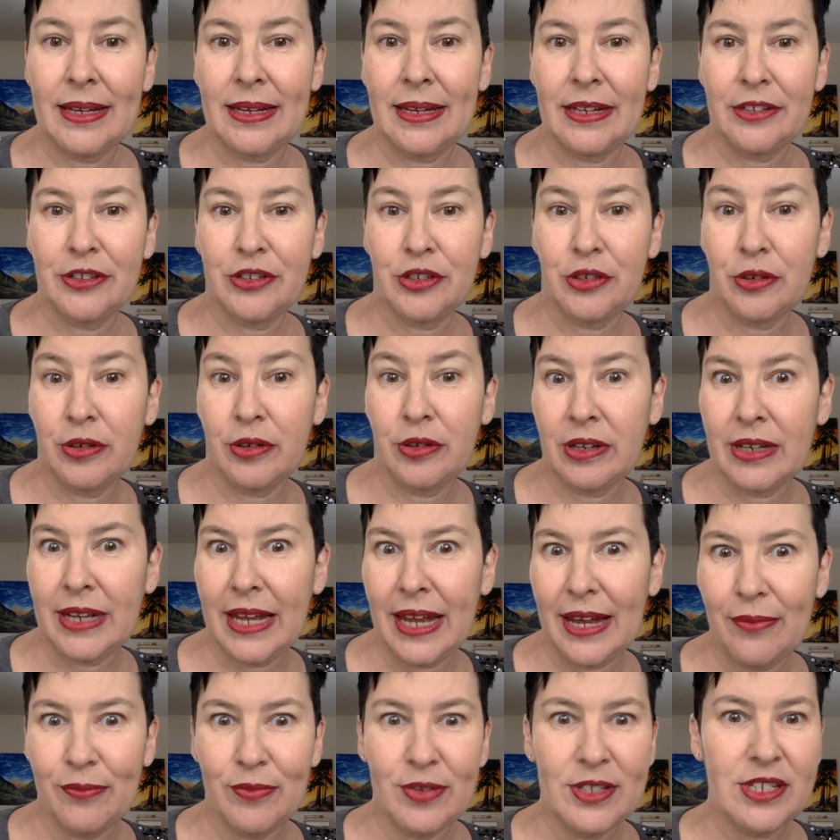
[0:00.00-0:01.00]
Certain
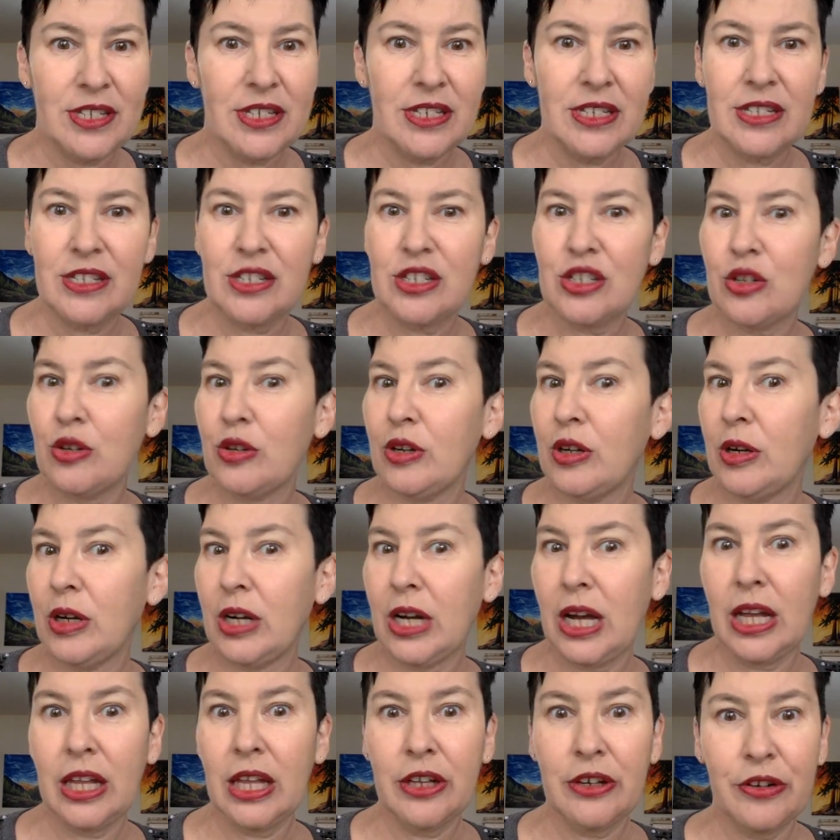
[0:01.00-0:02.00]
canvases, certain
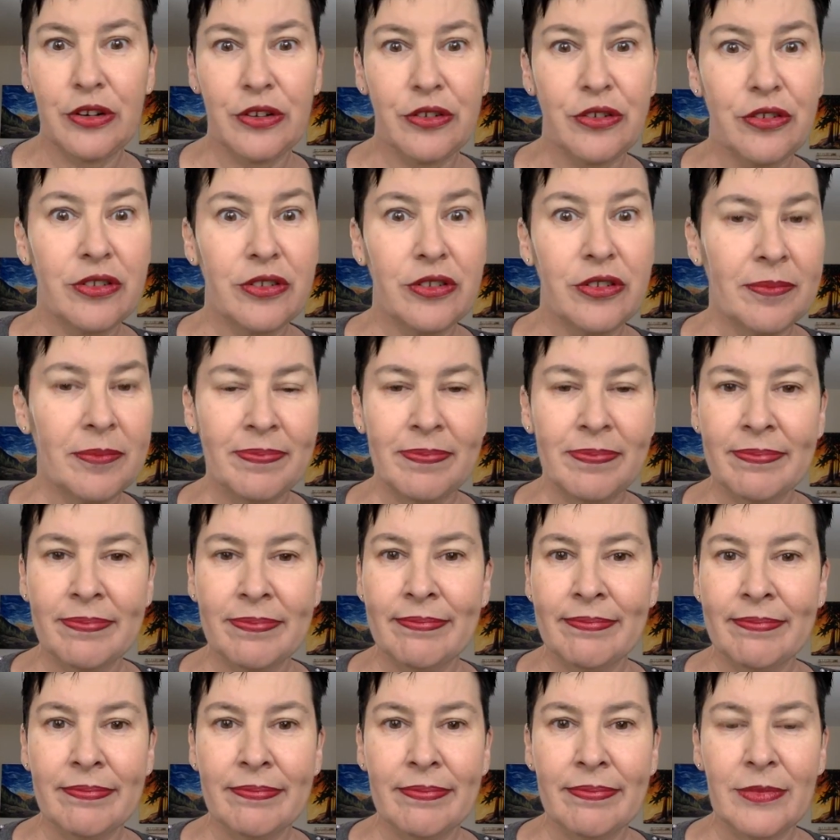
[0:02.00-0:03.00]
colors,
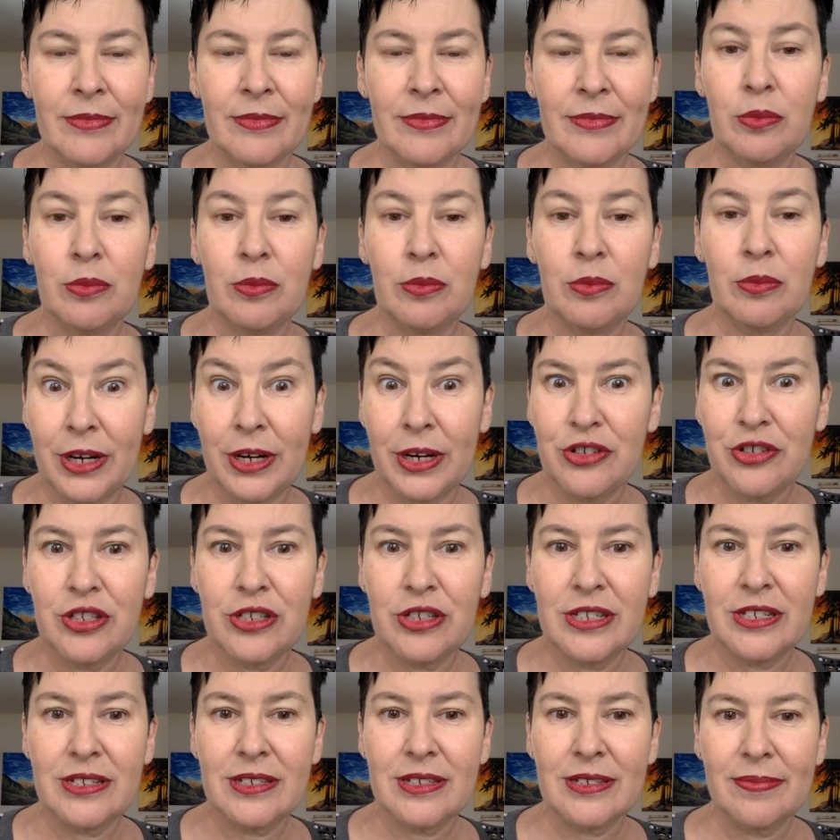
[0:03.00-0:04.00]
certain
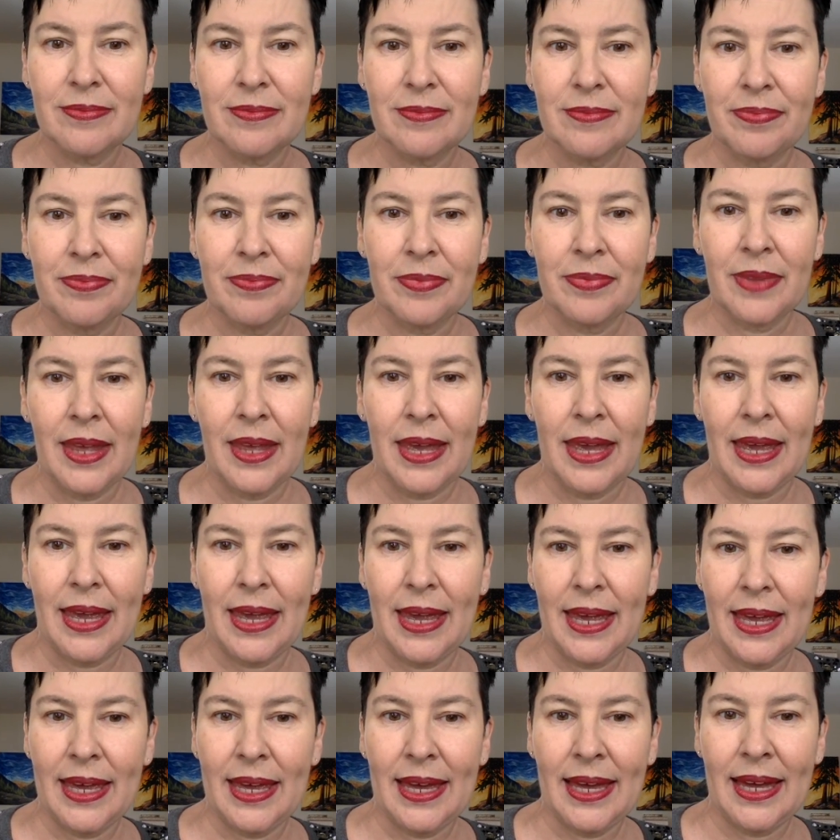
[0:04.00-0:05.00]
brushes.
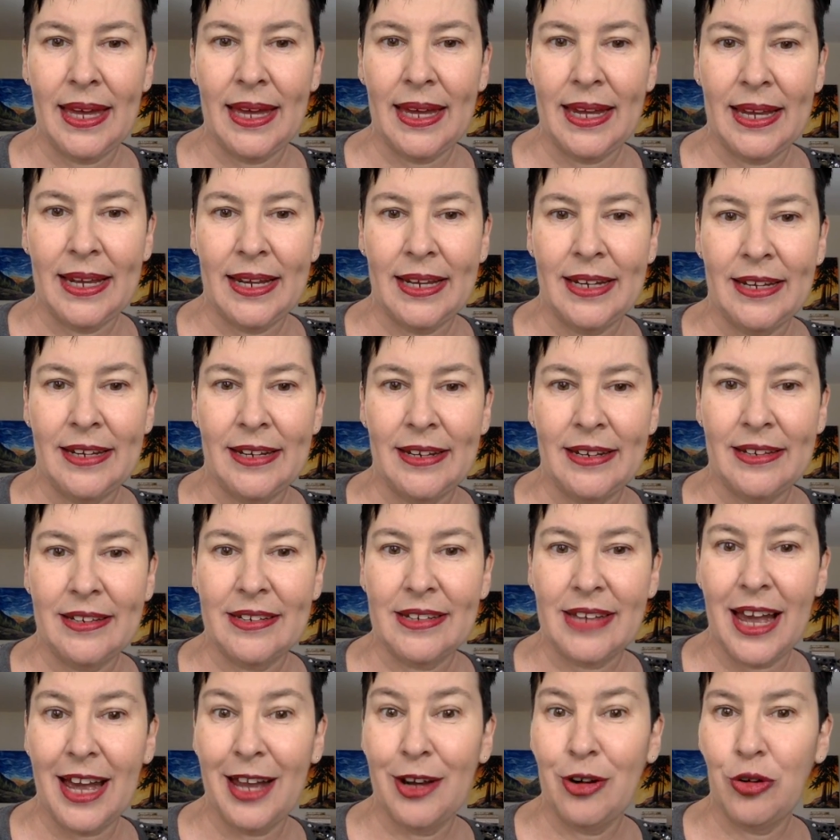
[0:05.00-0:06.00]
And
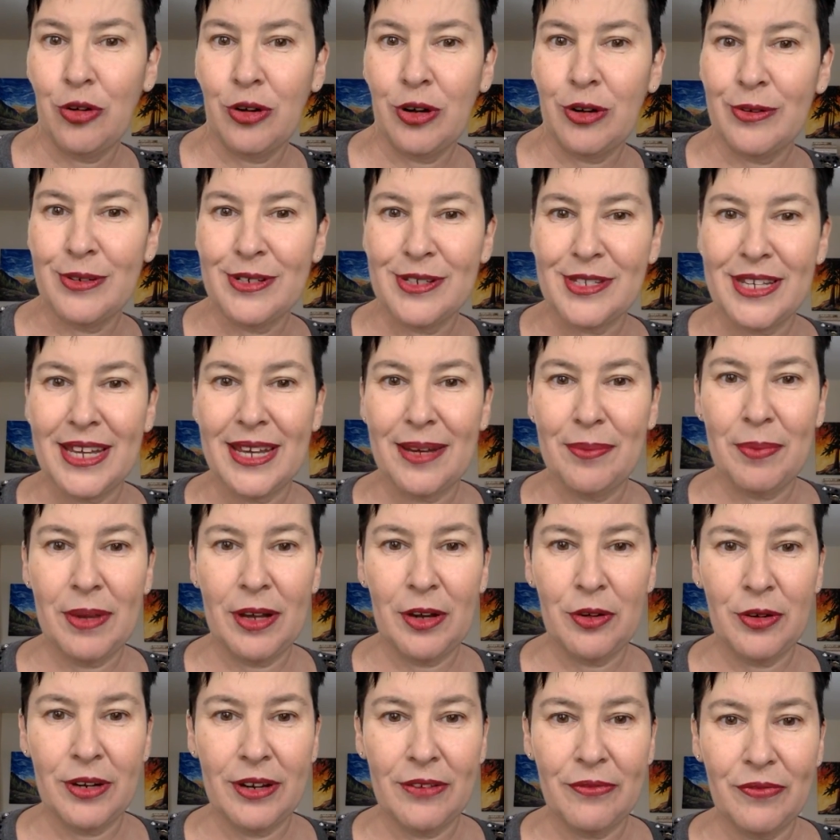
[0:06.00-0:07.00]
I don't always take my
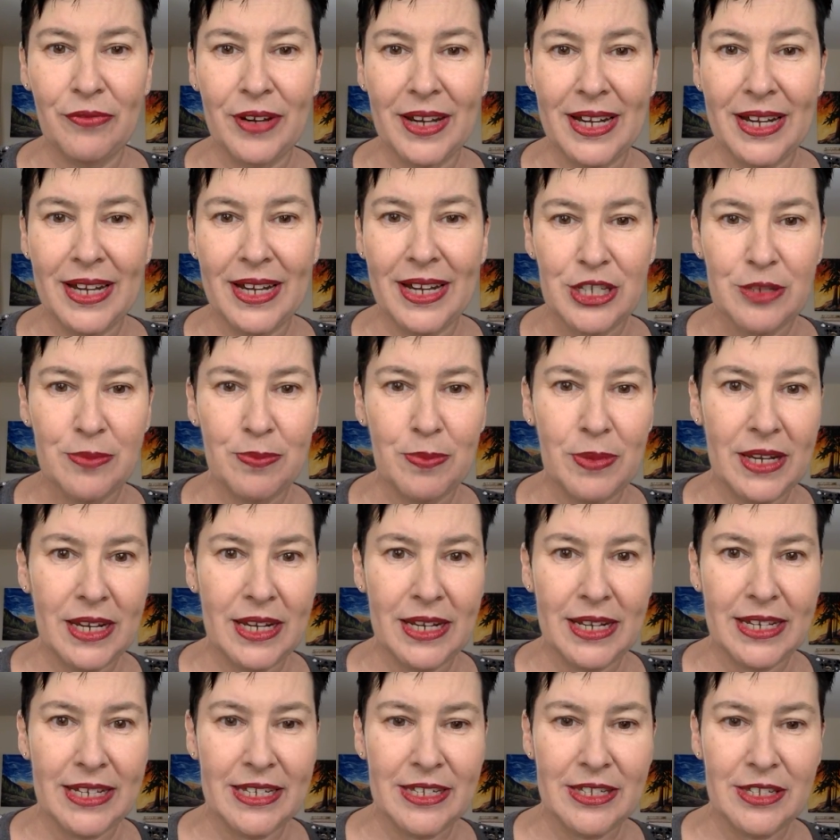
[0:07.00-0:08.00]
own advice
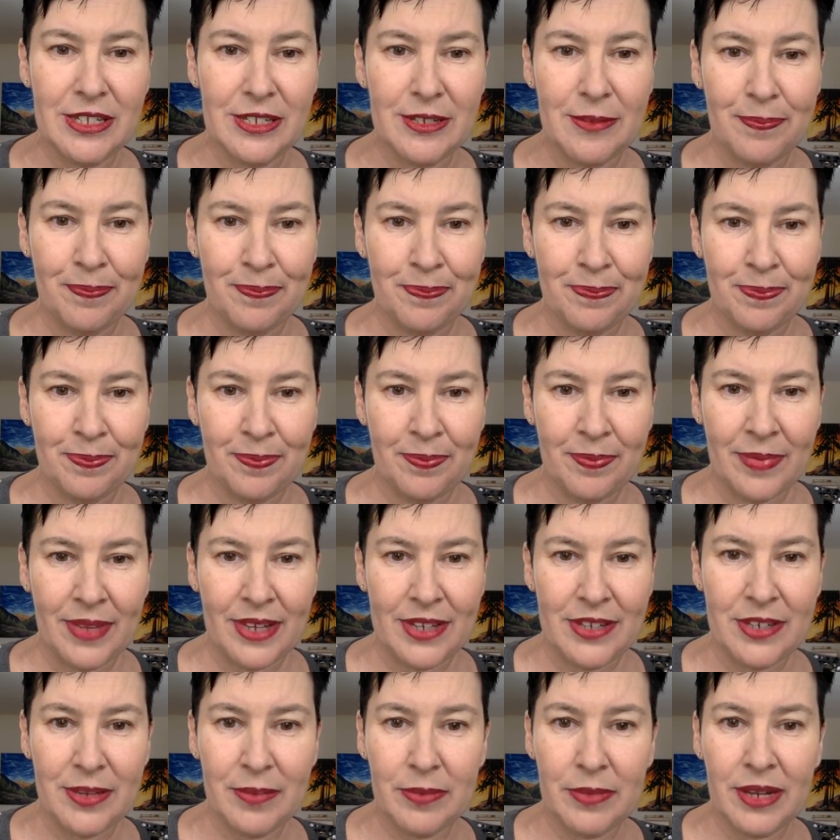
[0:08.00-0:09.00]
because
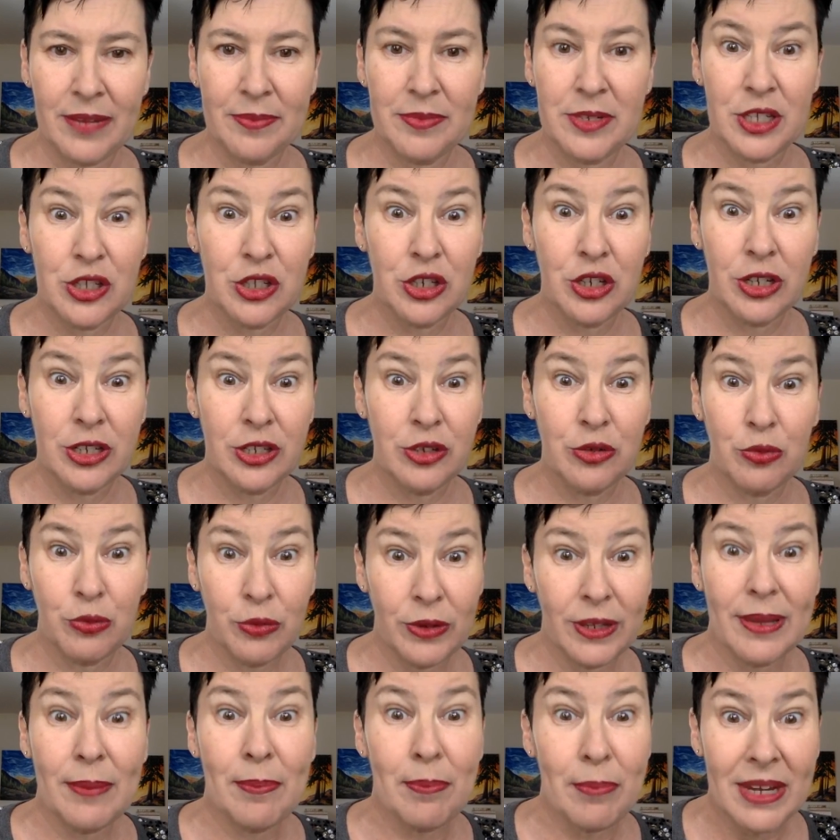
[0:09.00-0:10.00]
sometimes it's good to
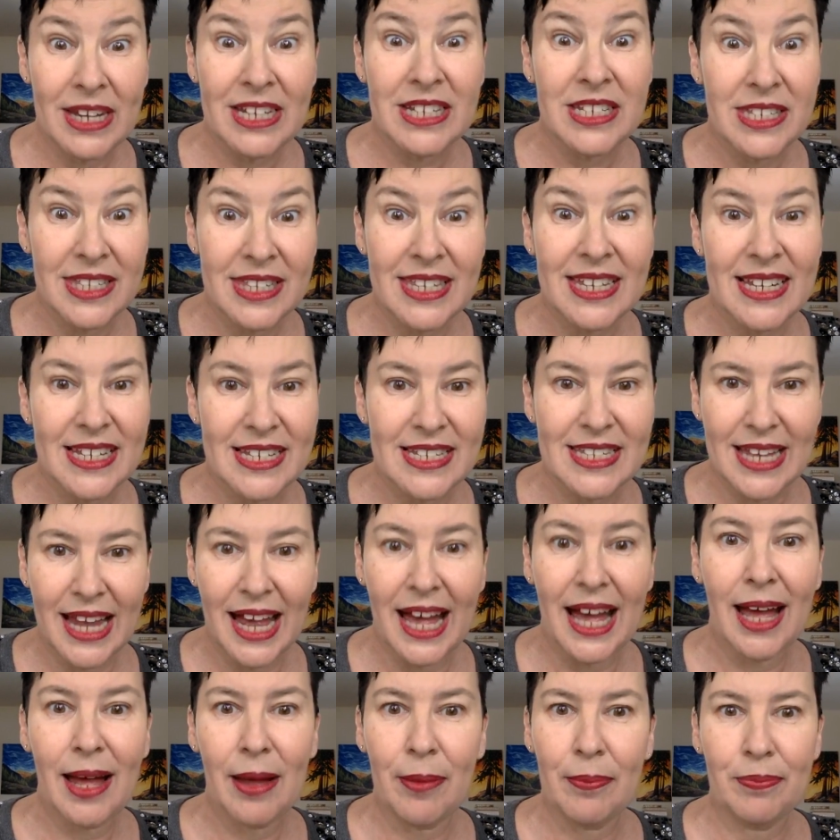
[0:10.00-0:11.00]
really mix things
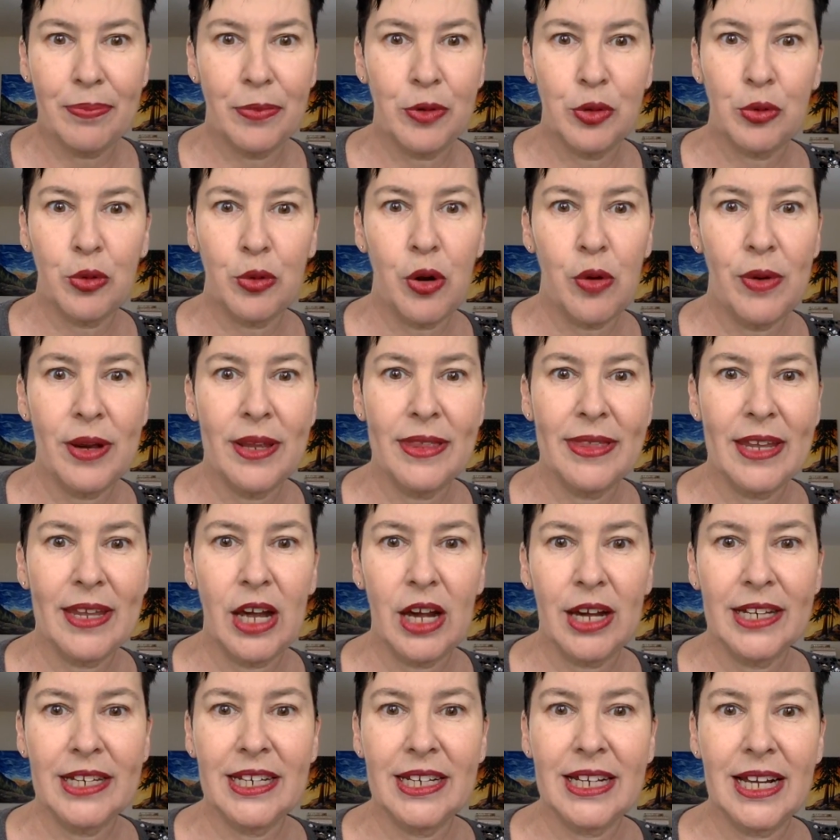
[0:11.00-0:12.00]
up. Throw in the
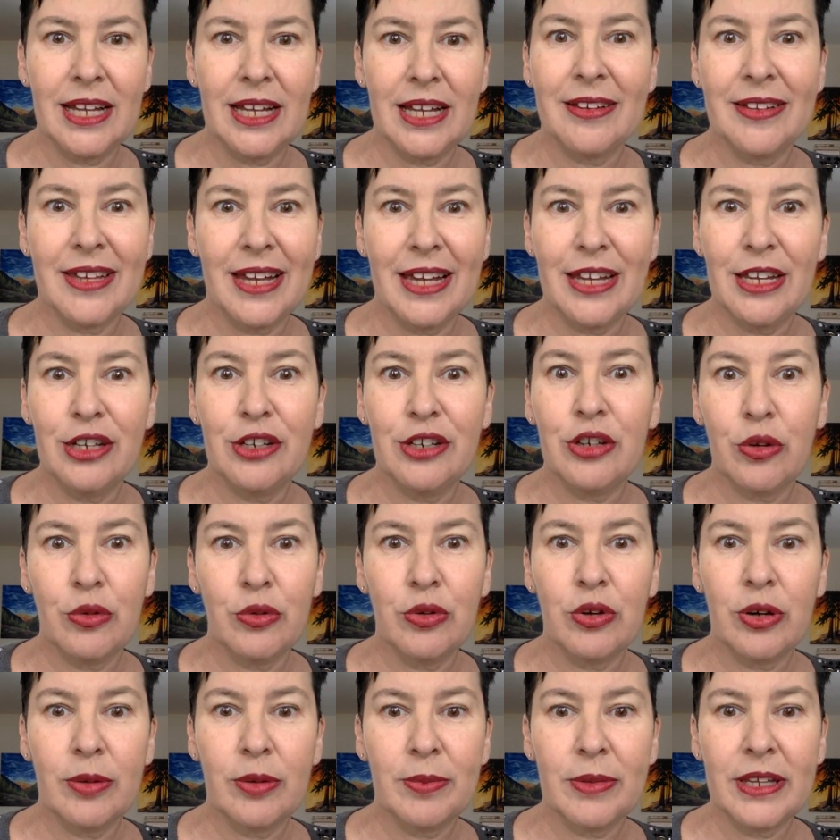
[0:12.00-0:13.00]
odd color that you don't
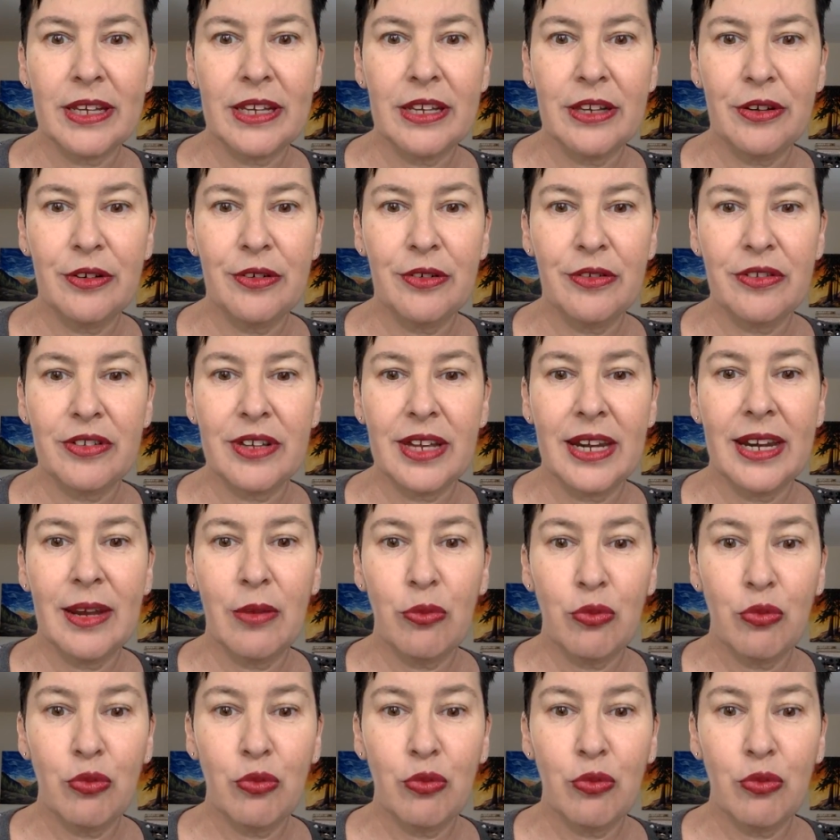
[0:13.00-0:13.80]
normally use, and it